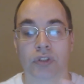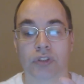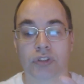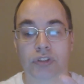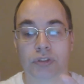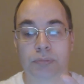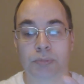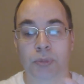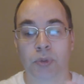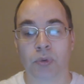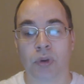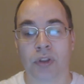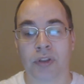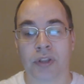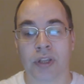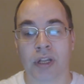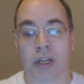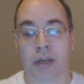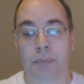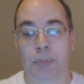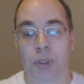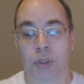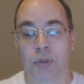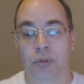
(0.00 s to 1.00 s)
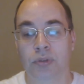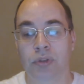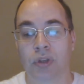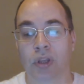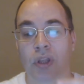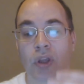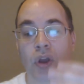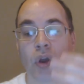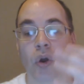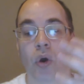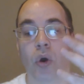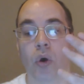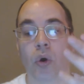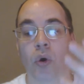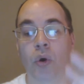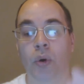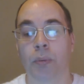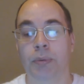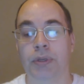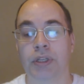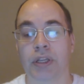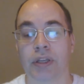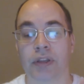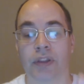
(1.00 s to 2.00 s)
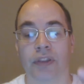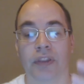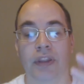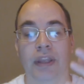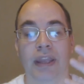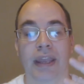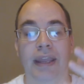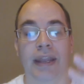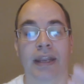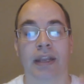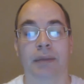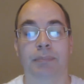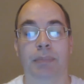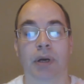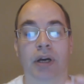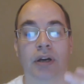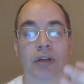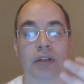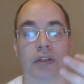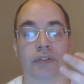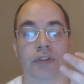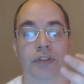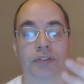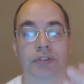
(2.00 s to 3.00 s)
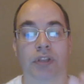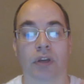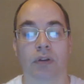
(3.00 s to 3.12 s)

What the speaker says: smaller than our moon, orbiting the inner part of the